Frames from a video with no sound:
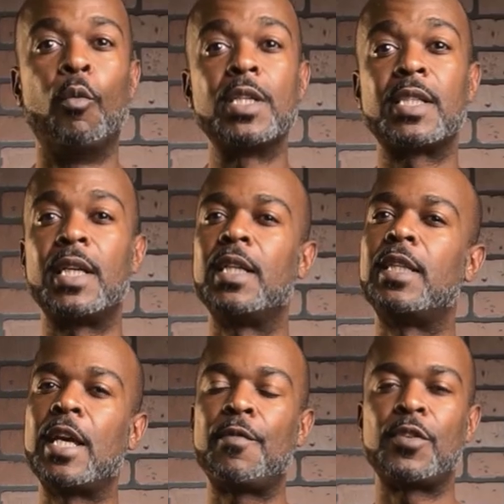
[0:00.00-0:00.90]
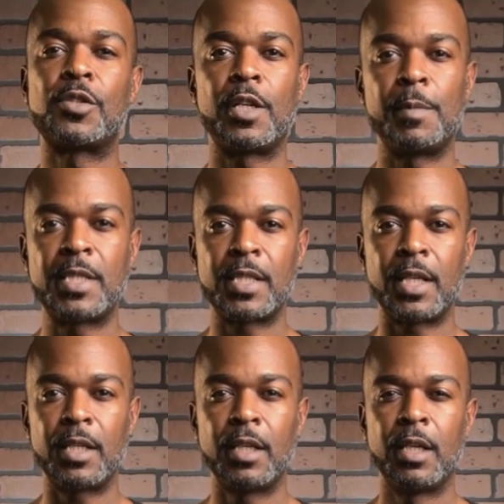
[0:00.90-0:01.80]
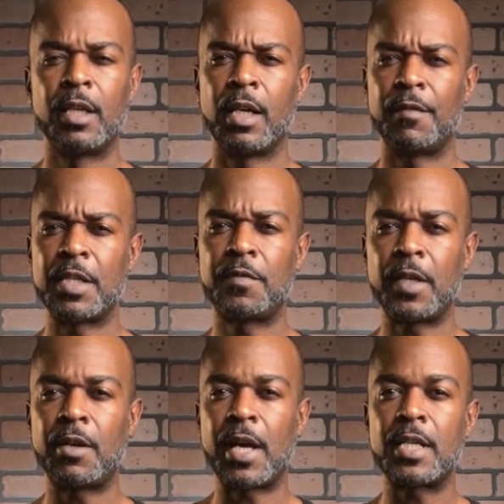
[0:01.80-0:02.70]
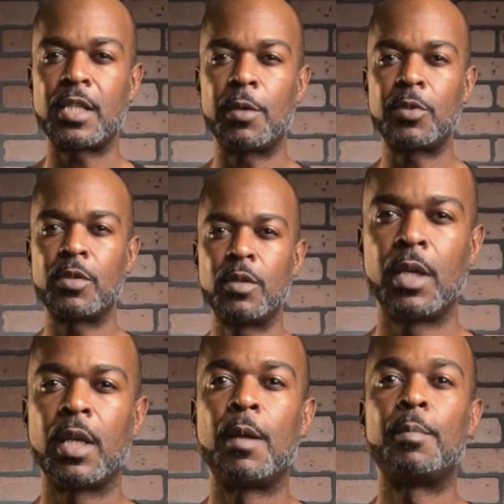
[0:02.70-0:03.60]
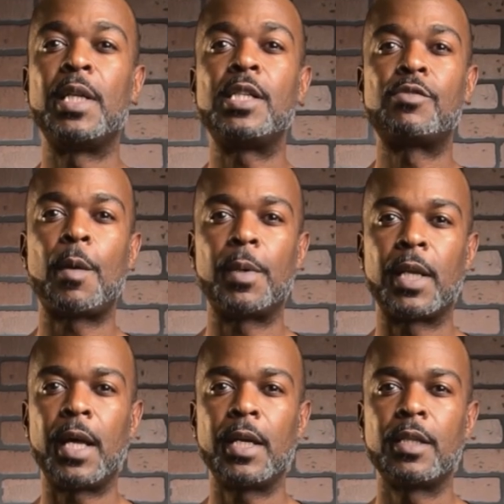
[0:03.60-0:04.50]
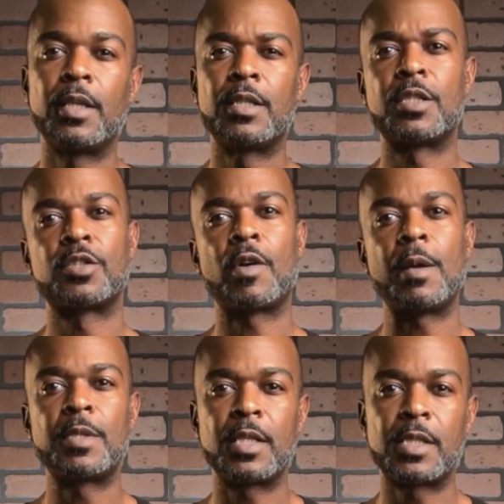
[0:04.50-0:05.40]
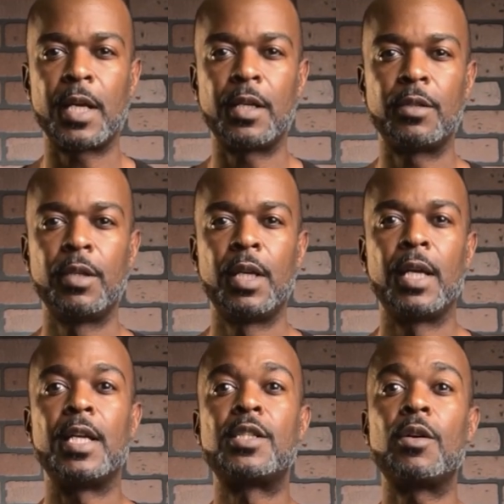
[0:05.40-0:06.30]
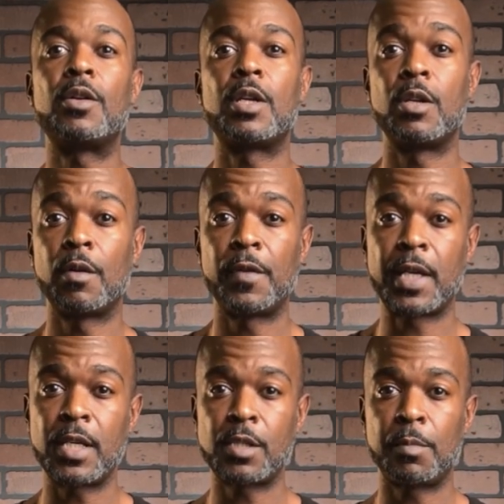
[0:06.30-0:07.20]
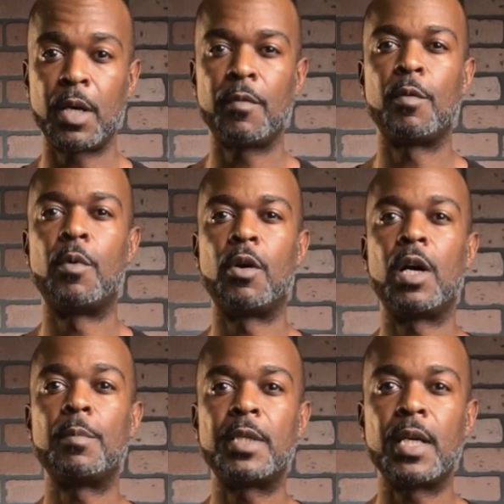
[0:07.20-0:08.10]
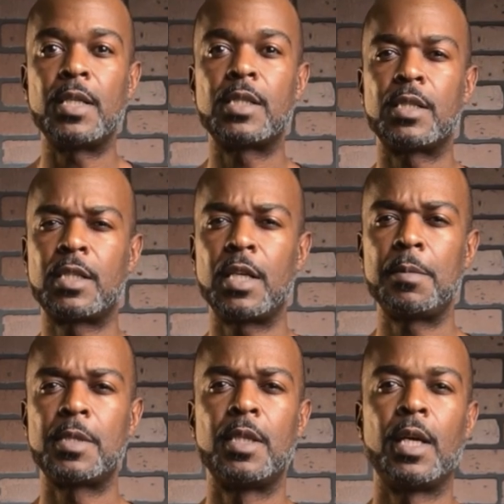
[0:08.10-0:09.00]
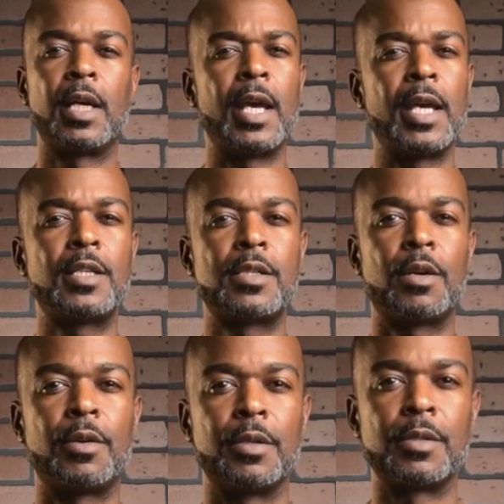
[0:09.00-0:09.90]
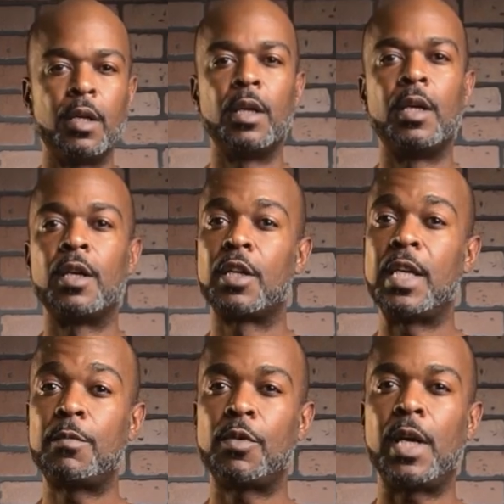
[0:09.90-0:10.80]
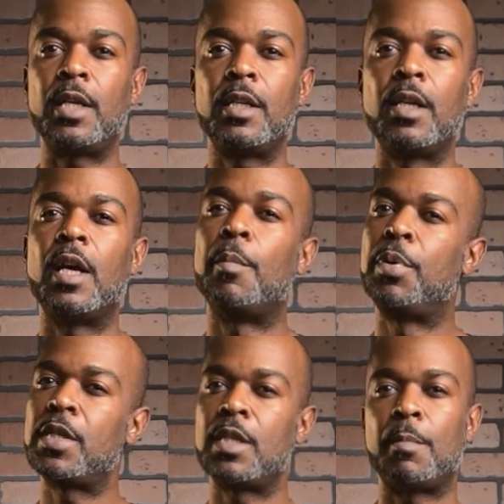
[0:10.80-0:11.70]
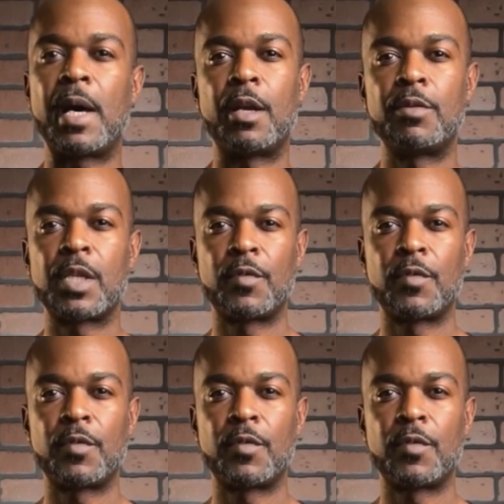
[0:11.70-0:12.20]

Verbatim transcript: Once again, thank you for joining me today. If this video has helped you, please drop a like, subscribe to the channel, and turn on your notification bell for more updates, tips, and tutorials. Keep creating and pushing the boundaries